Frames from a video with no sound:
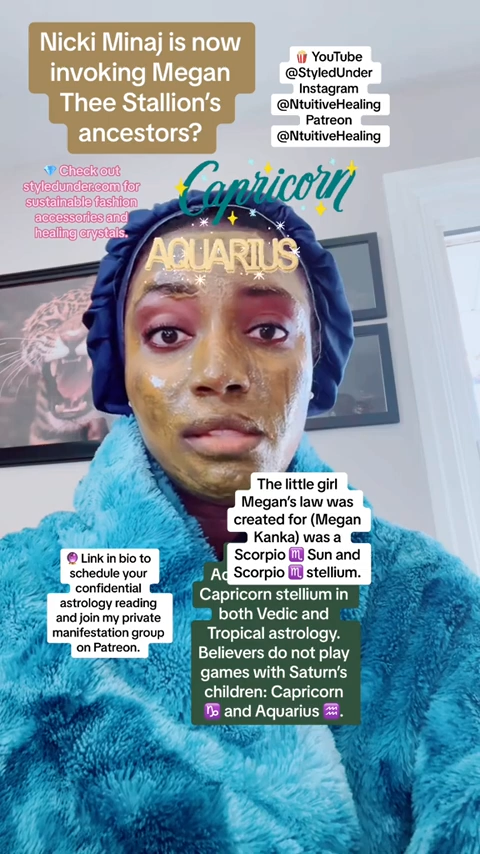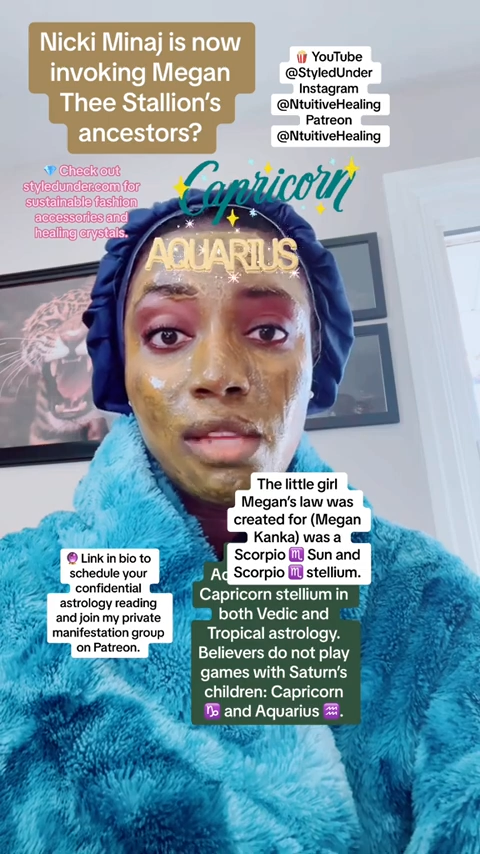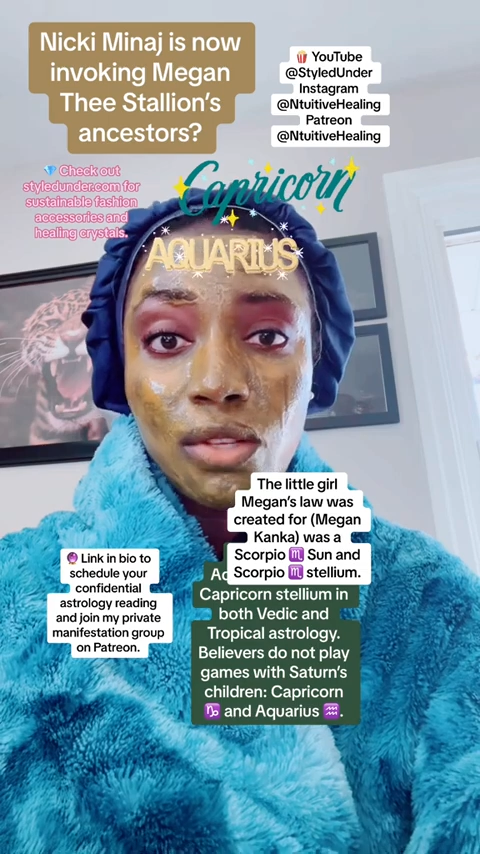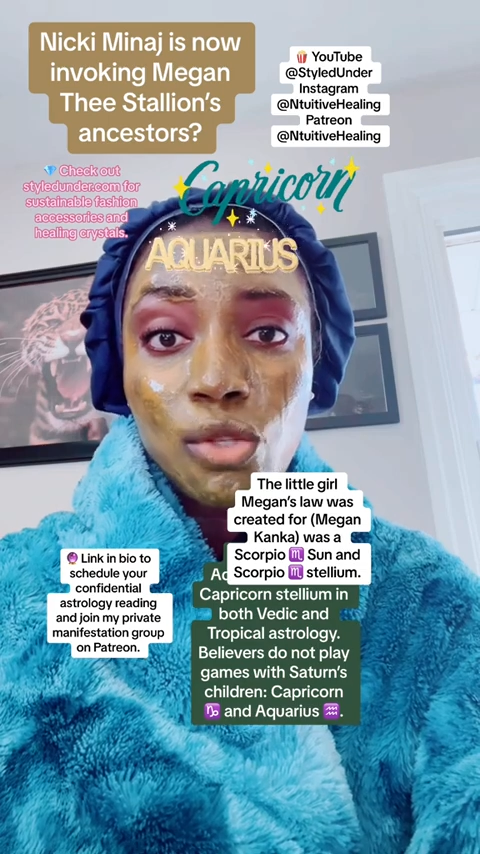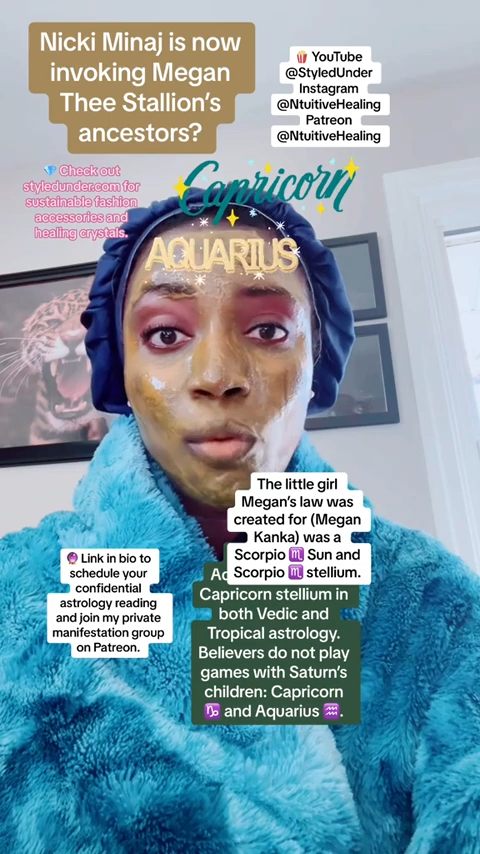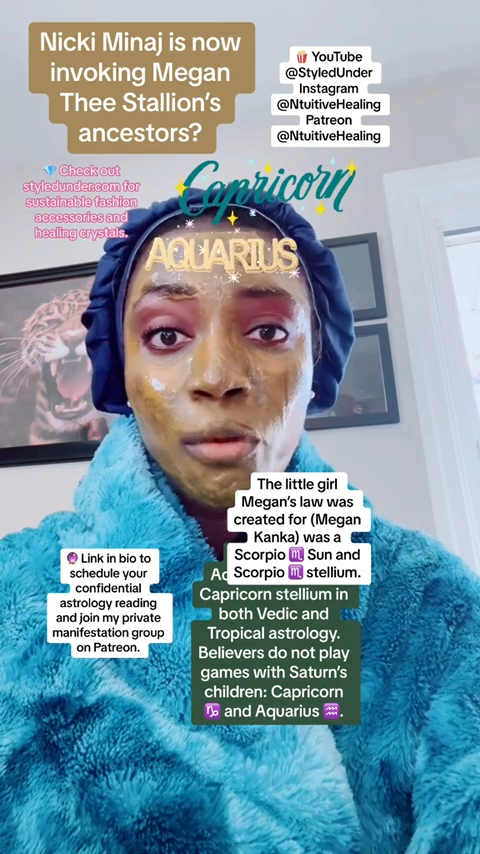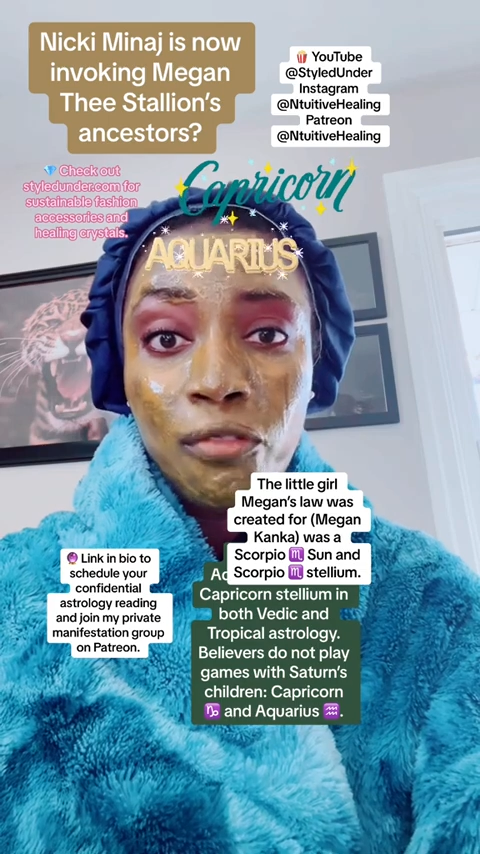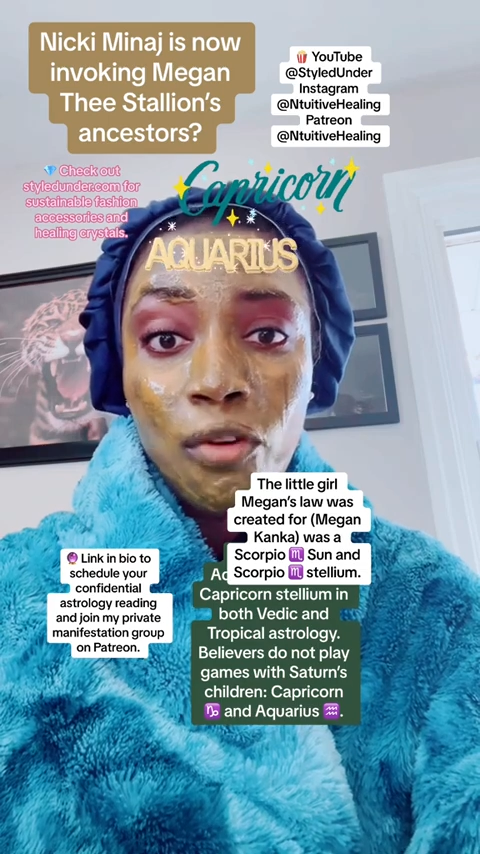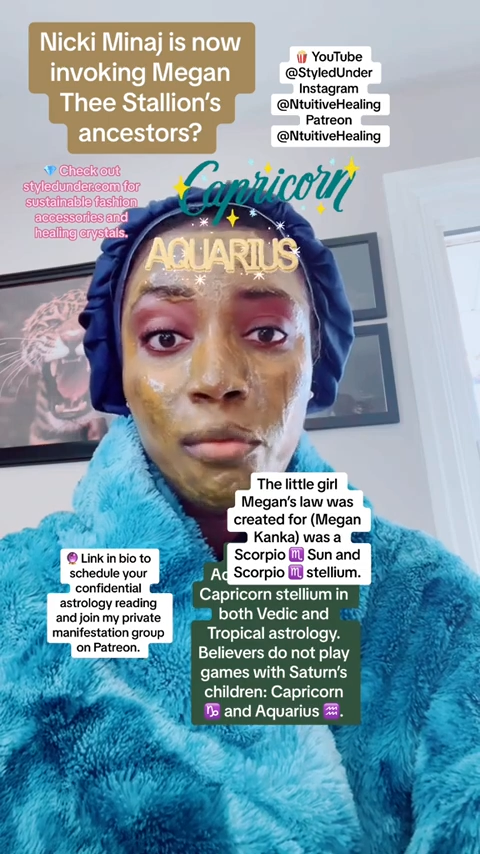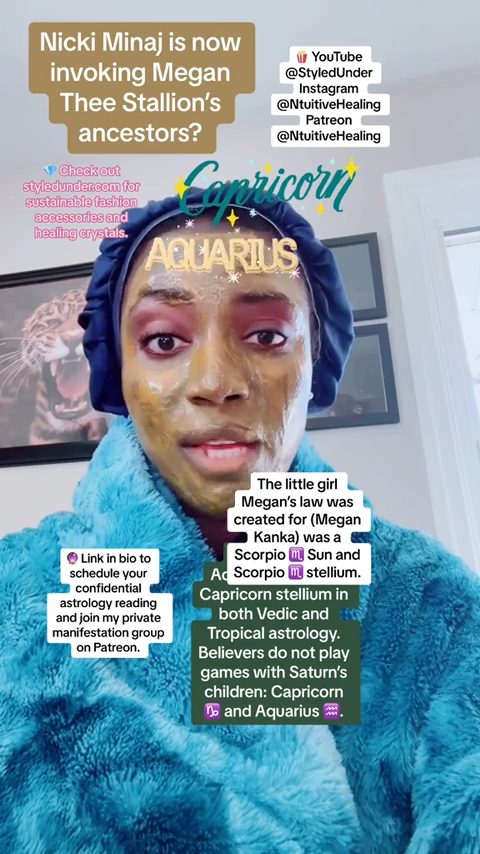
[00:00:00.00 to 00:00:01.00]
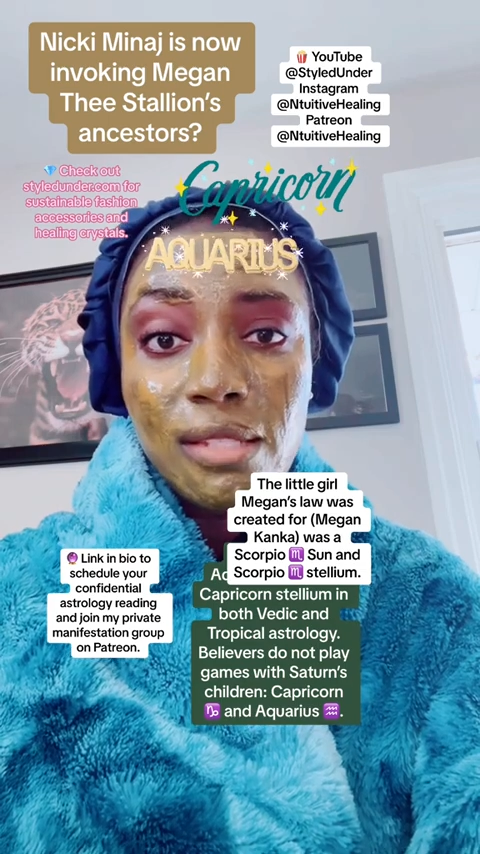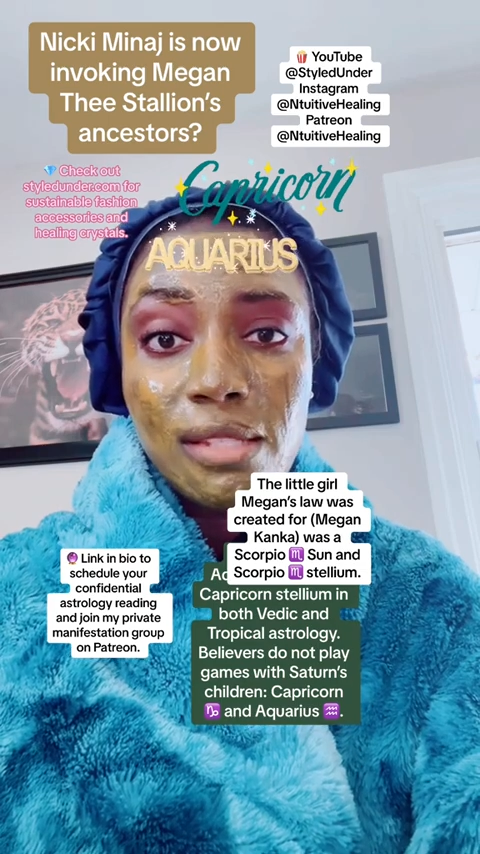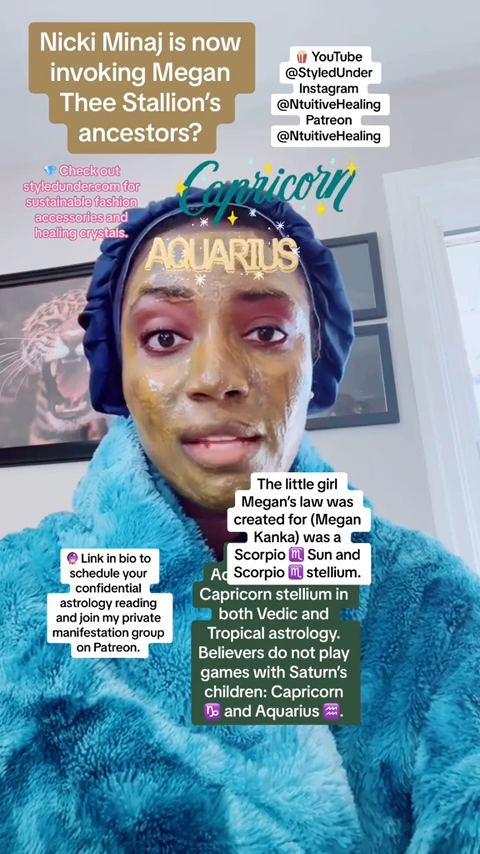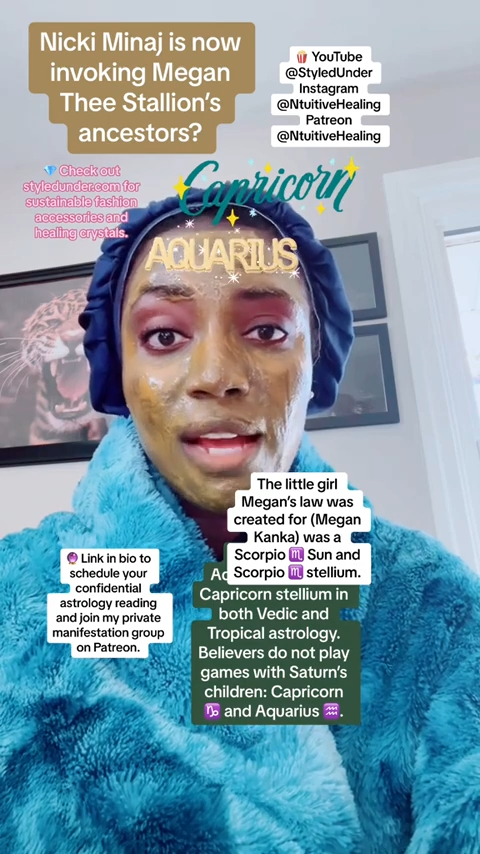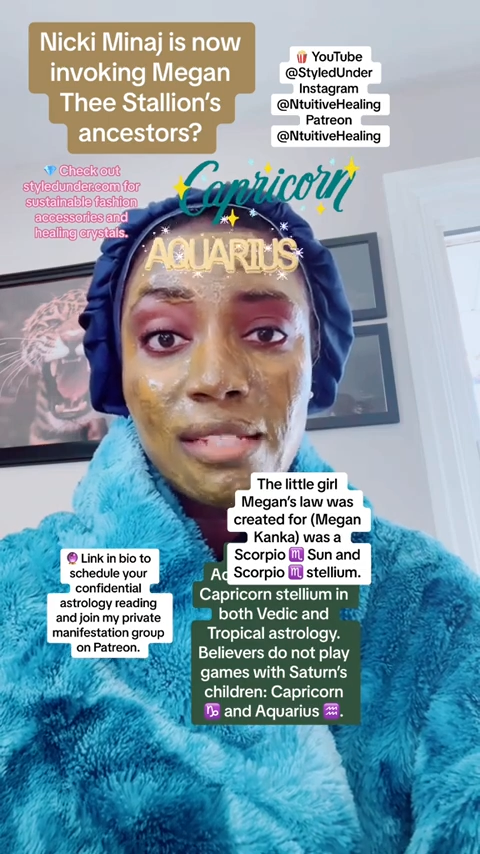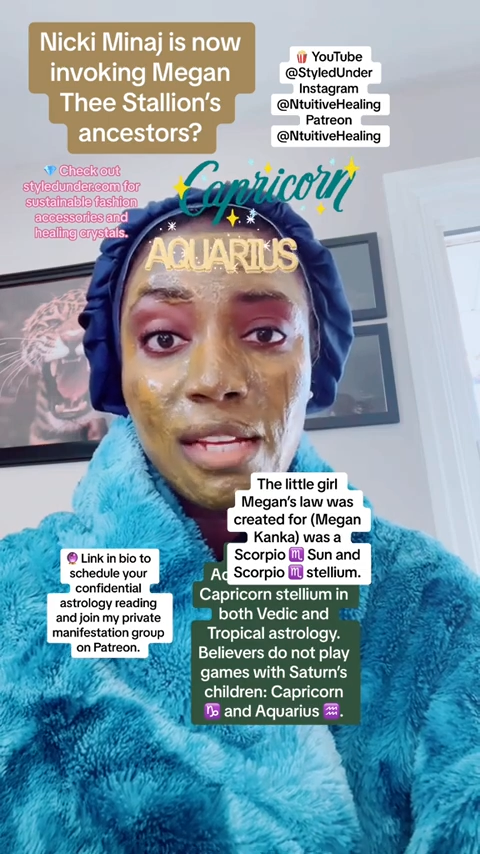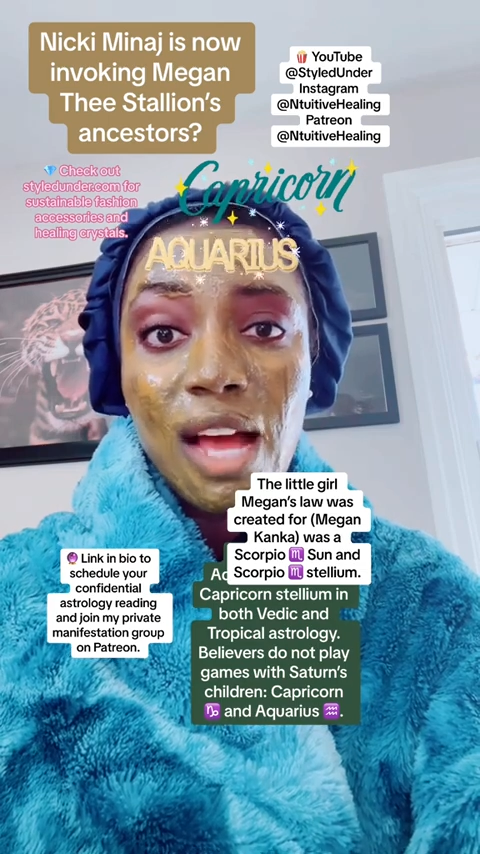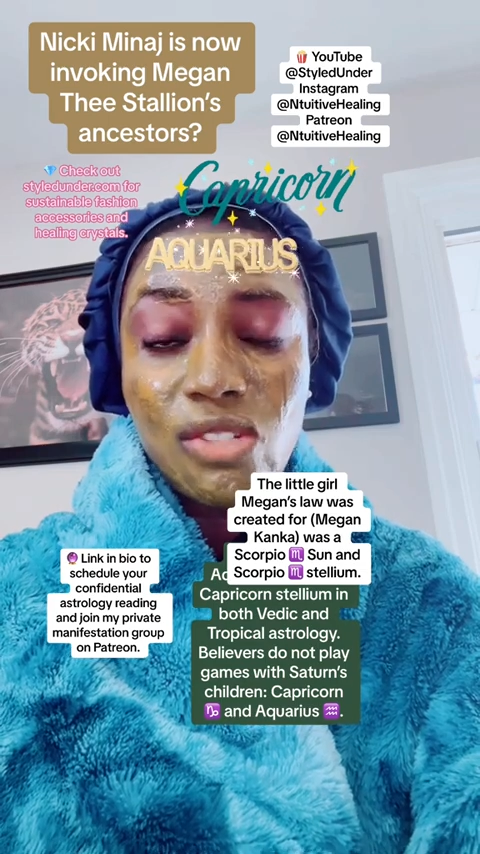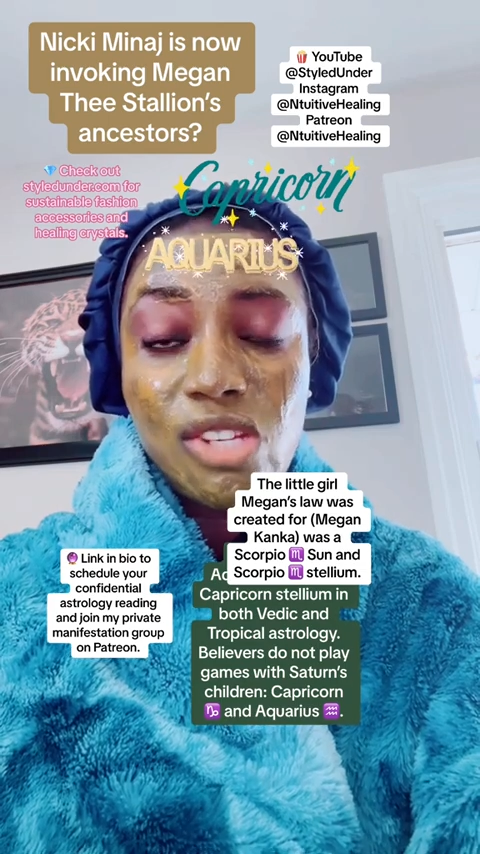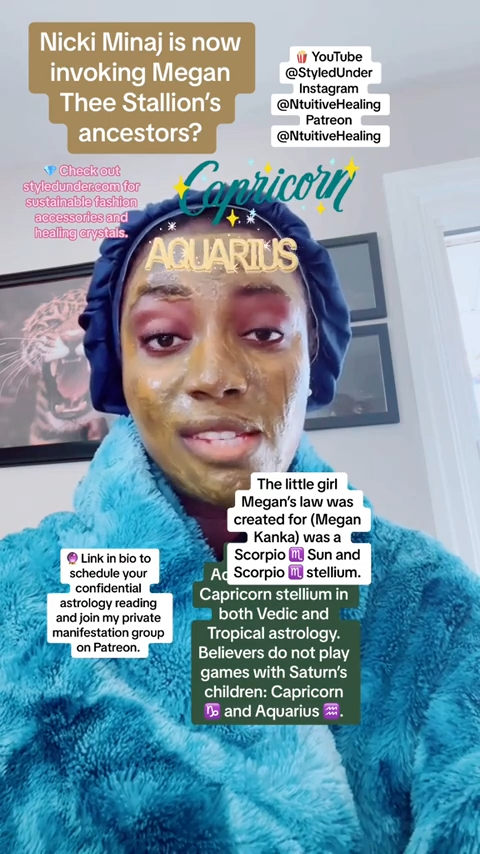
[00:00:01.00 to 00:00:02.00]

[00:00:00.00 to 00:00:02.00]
sexual performance that Takashi